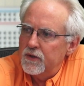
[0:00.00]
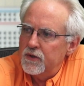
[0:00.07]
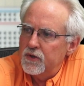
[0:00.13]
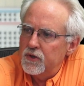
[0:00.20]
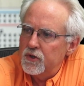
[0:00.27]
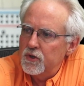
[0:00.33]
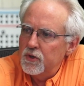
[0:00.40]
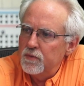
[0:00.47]

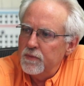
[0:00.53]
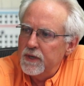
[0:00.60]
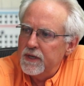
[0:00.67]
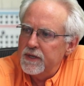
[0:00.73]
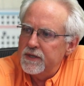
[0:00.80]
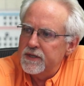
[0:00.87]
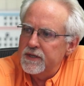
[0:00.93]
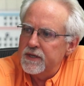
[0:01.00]
zoom
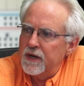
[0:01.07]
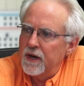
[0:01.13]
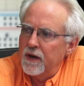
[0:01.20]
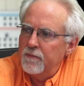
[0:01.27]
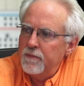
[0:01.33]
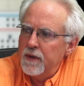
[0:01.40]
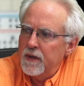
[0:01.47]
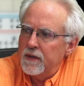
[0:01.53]
in
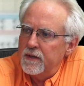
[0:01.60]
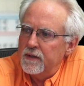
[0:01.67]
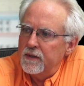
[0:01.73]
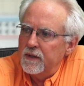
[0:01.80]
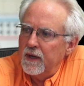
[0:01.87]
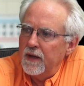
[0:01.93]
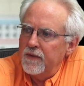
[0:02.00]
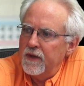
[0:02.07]
some.
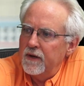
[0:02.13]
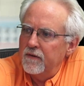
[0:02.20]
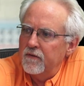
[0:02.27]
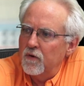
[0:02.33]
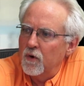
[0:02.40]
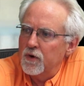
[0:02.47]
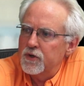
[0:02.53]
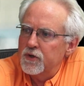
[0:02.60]
And then, of
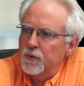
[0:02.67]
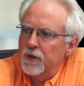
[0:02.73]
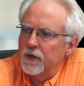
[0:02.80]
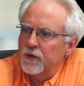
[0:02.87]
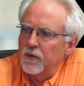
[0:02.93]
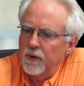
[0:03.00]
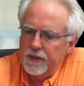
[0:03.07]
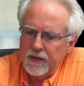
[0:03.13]
course, we are
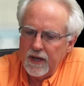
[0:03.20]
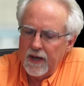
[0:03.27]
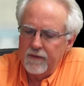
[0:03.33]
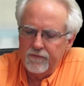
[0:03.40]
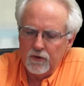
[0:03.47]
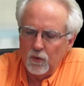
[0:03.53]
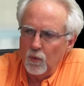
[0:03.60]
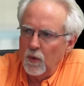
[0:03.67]
going to
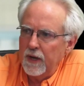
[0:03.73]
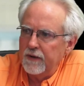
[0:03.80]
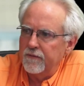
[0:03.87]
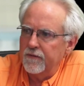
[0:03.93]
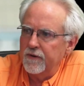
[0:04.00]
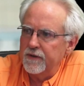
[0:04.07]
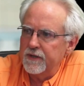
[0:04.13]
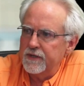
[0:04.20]
have to wait
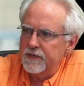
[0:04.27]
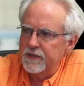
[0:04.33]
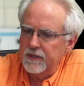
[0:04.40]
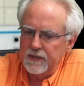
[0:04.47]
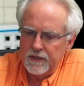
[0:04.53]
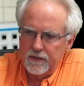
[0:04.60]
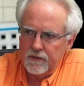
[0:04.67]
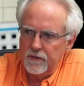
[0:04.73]
for this
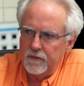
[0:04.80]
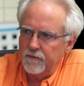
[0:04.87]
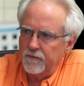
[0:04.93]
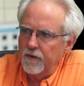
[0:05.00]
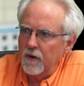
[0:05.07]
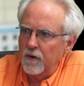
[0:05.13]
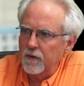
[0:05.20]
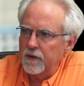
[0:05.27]
thing to
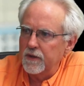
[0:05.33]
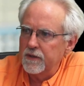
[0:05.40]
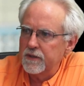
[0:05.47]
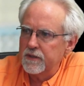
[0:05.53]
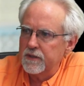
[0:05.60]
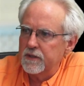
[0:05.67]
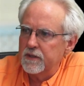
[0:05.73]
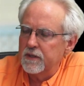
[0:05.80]

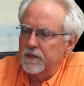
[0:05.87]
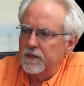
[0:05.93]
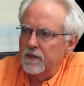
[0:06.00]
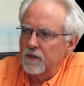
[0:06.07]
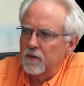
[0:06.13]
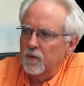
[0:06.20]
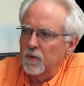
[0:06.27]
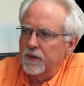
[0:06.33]
focus
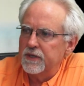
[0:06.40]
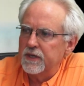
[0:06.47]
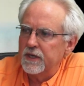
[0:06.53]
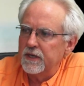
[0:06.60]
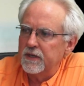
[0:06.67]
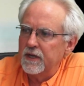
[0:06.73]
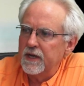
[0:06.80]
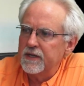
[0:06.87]
which
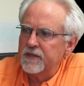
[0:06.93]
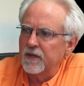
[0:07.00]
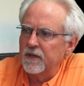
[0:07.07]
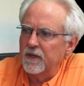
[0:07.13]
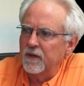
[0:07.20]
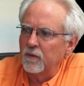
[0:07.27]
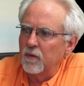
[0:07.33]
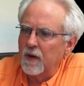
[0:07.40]
it takes a
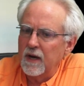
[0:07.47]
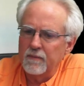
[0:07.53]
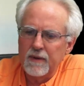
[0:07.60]
little while.